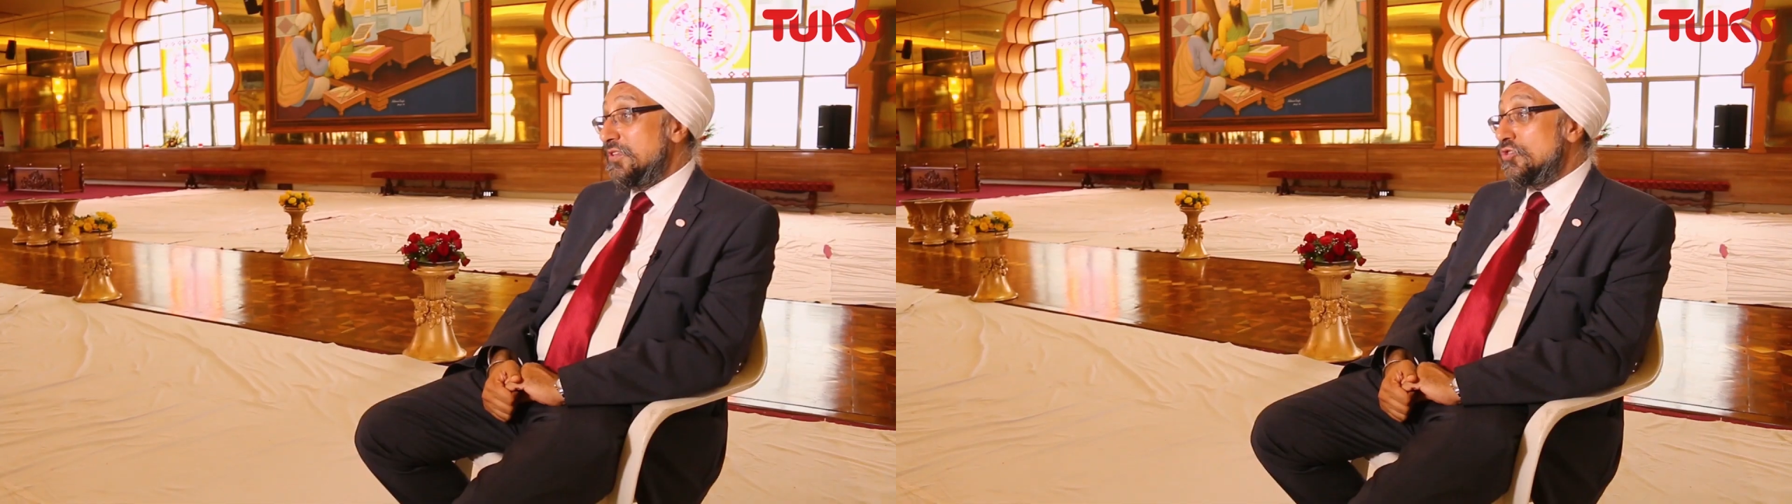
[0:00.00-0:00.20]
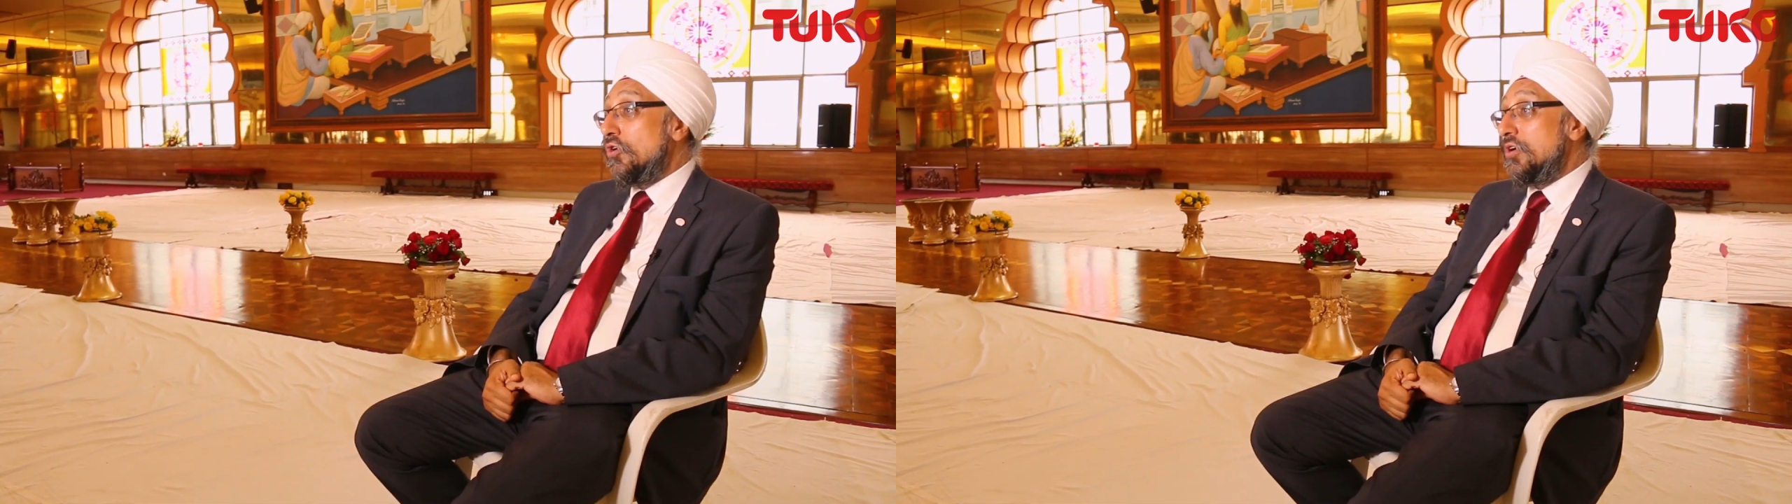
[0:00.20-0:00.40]

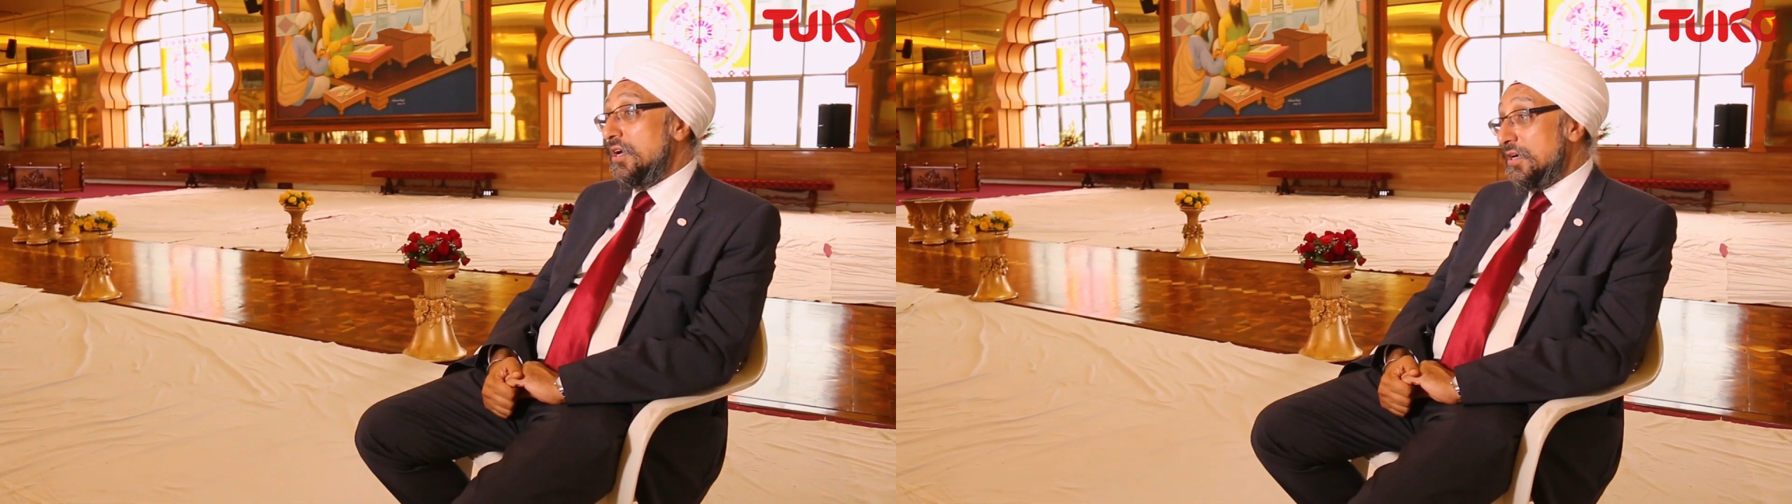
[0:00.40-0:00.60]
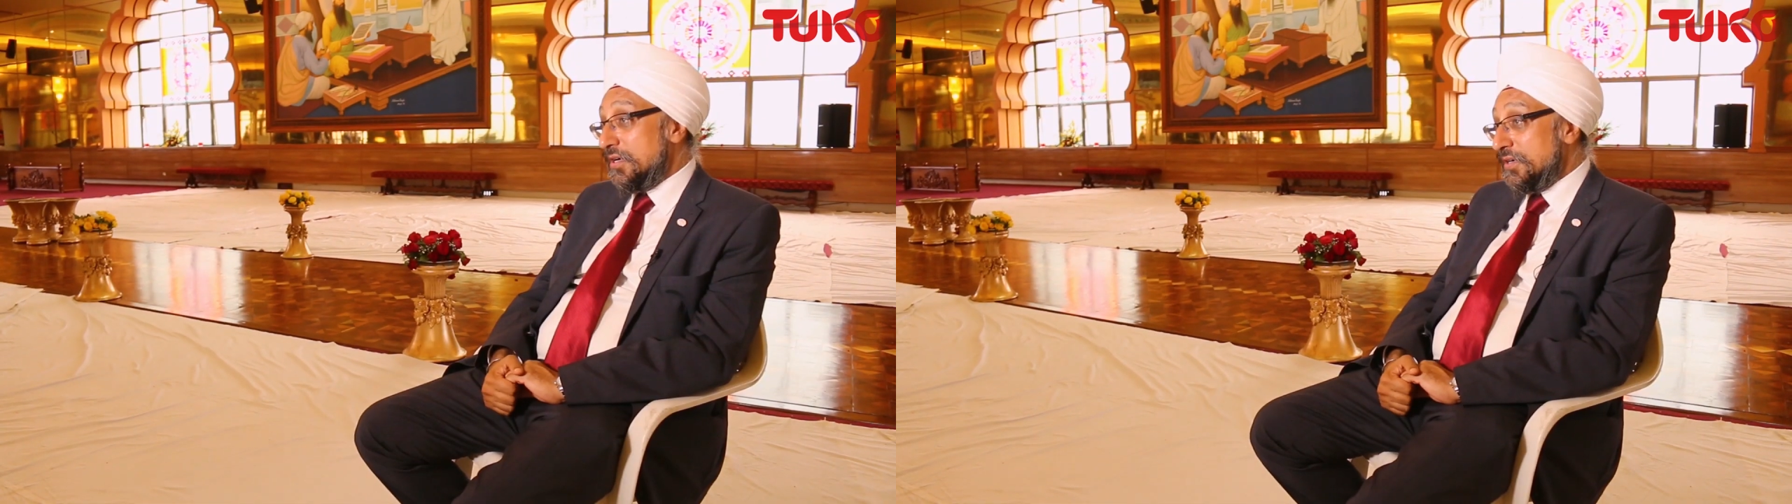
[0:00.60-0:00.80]
It's called
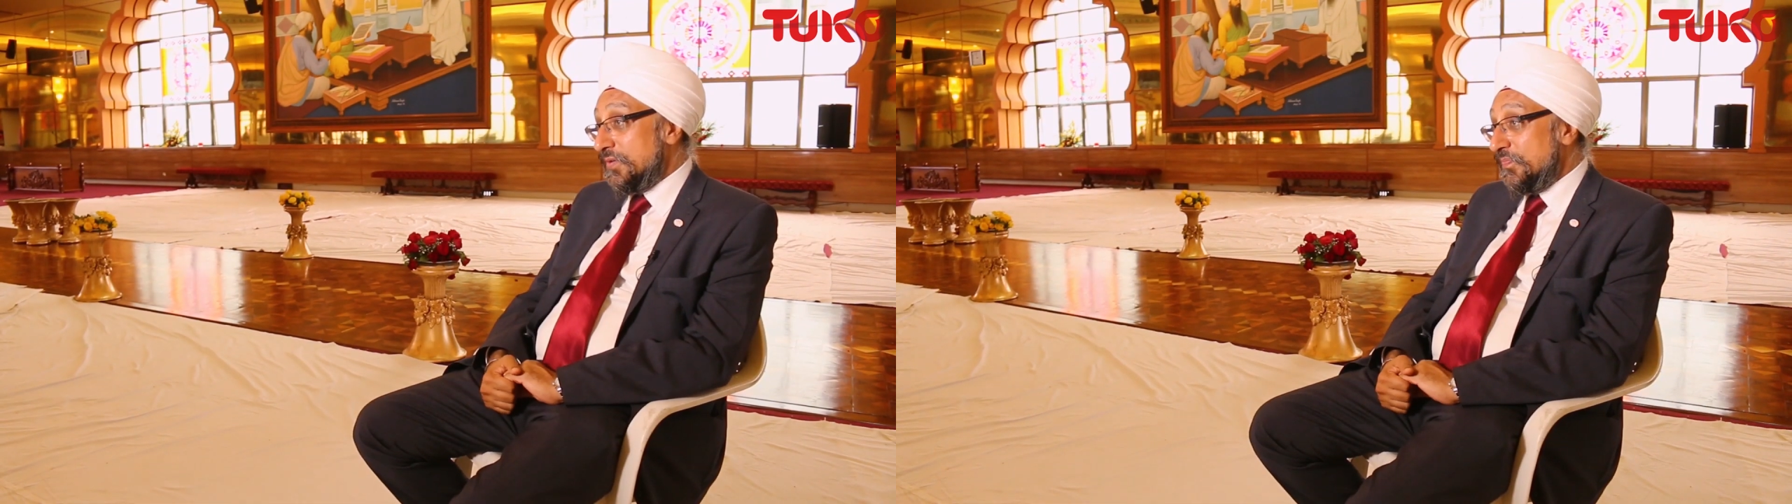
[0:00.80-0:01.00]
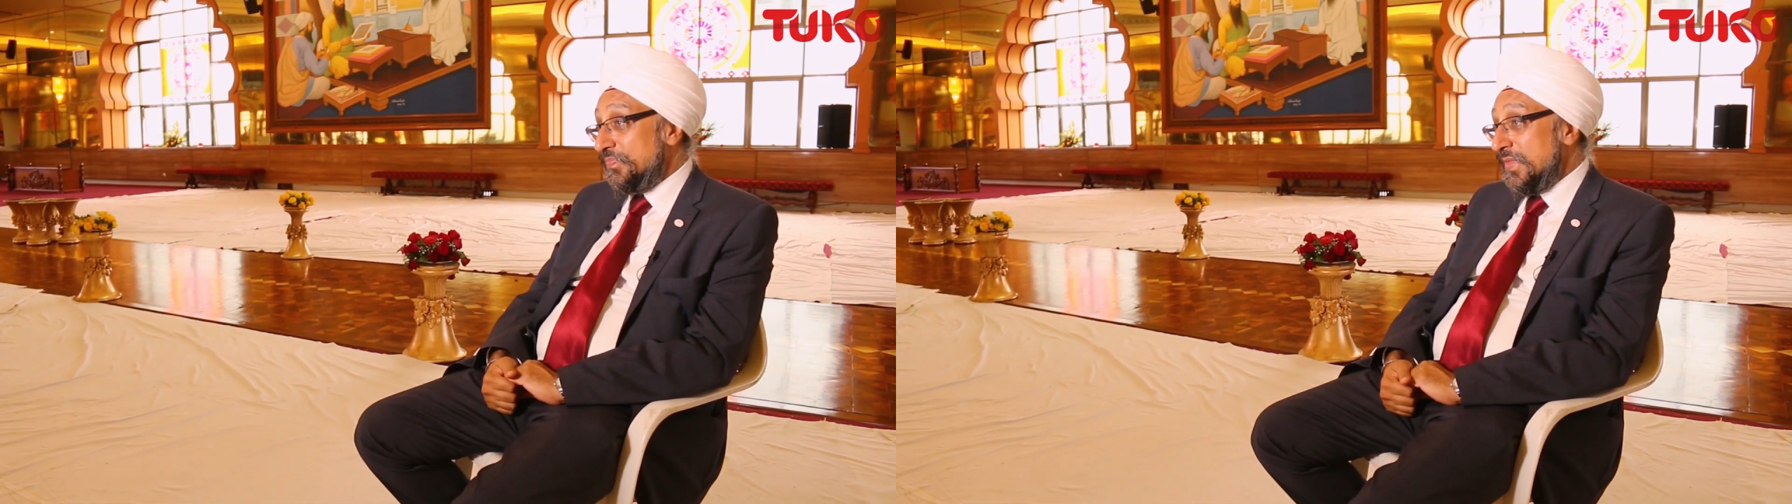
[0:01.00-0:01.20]
langar,
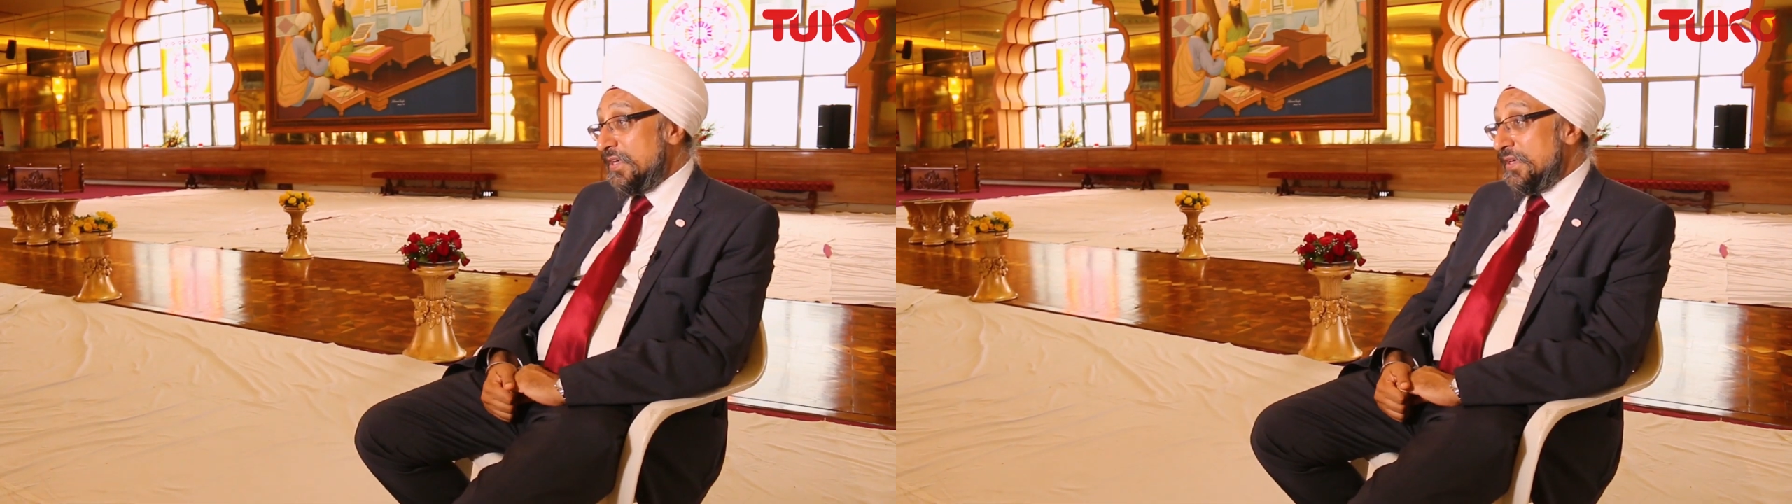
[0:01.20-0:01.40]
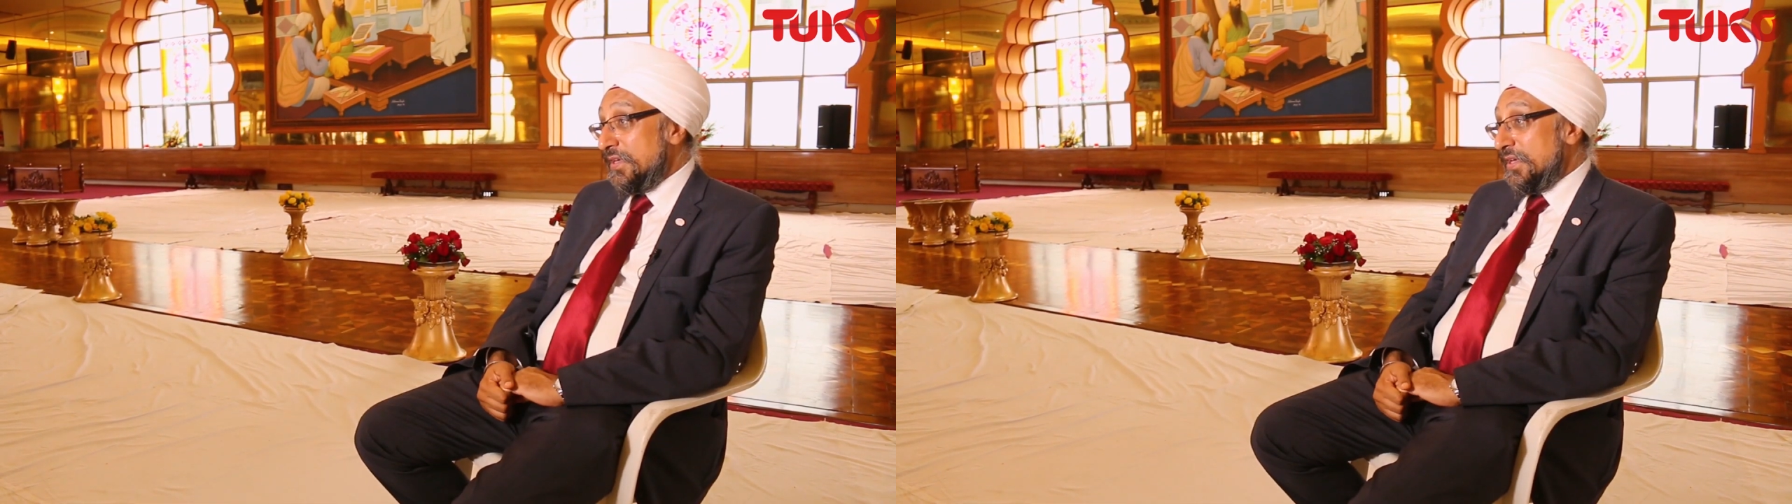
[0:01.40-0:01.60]

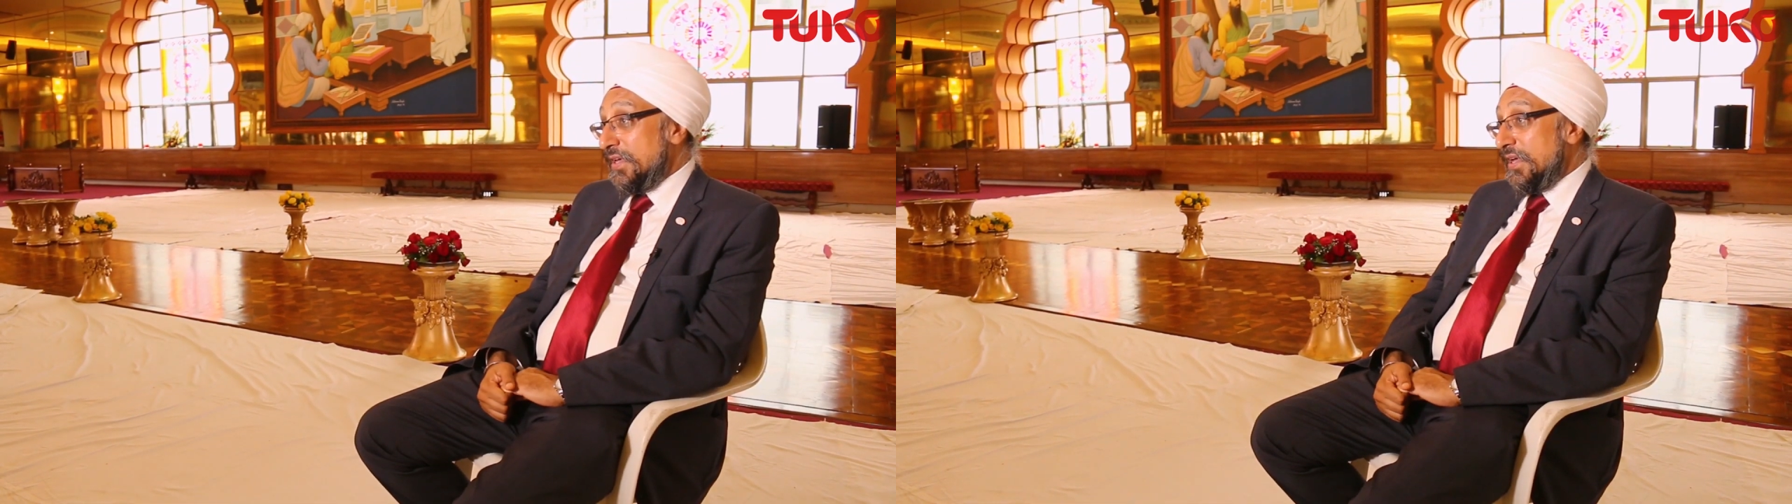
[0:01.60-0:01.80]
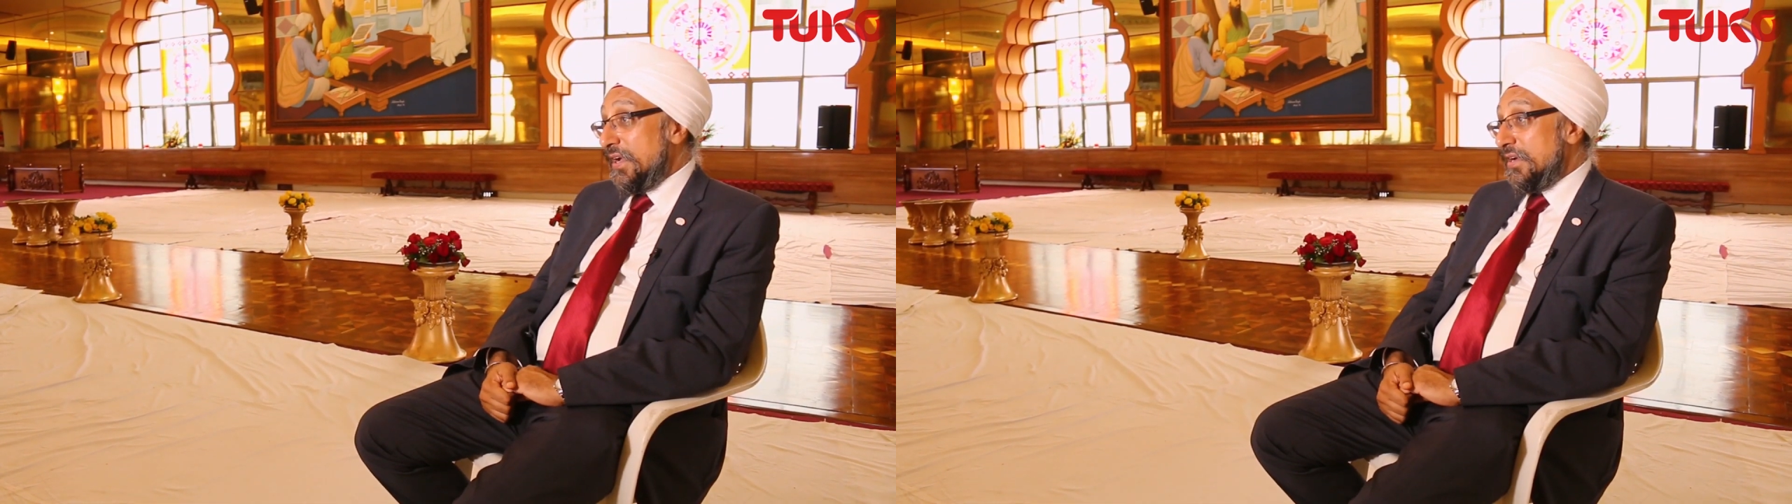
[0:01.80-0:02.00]

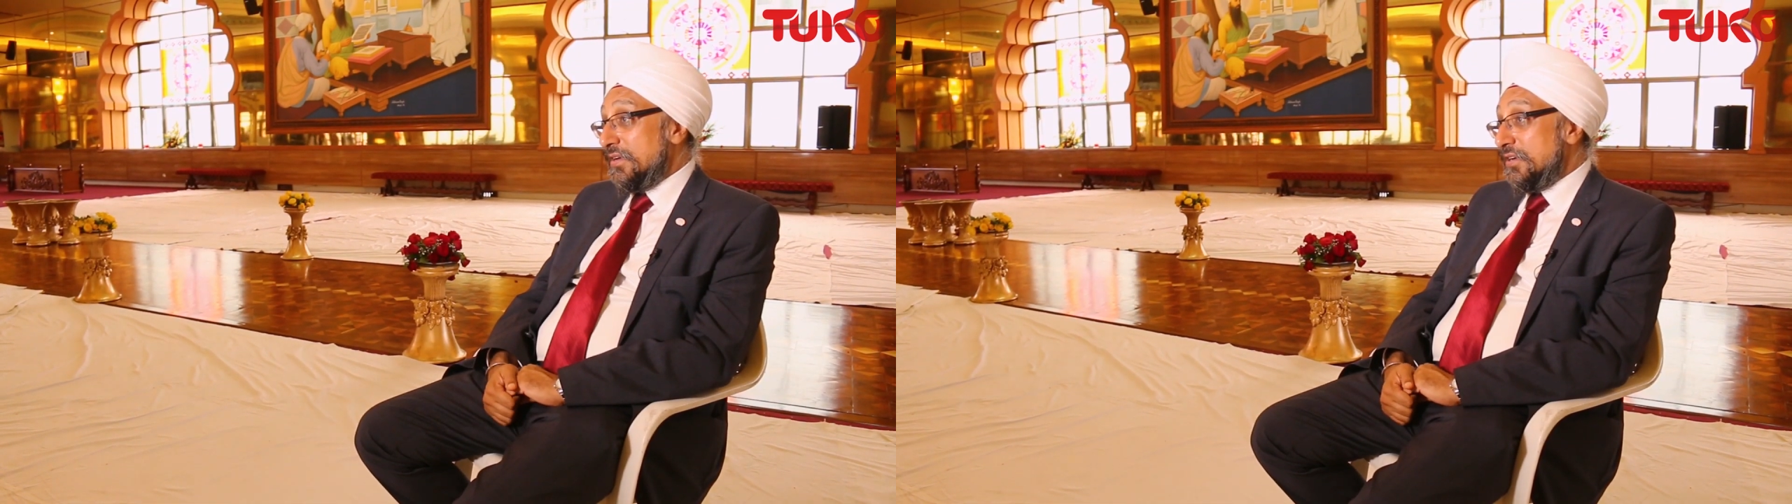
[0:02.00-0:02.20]
and